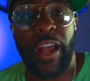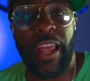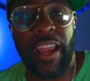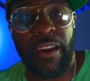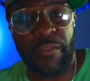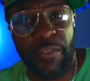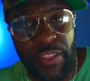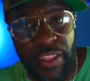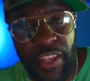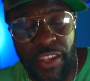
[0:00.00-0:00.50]

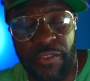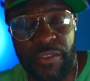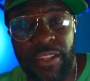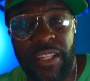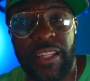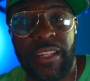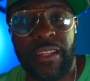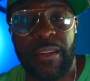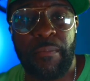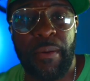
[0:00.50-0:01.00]
everything you
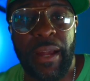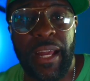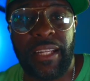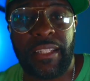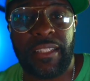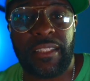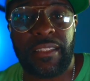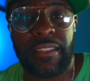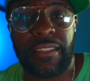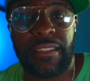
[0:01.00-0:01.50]
did in the
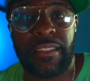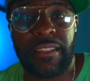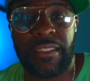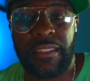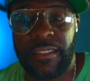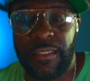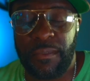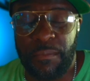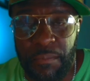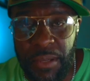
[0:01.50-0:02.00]
past
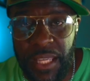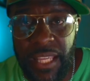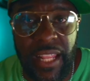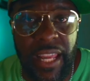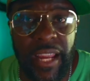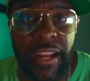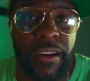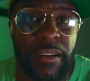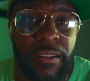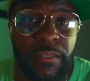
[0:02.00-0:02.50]
to be
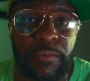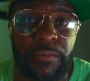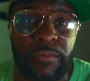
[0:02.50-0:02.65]
there.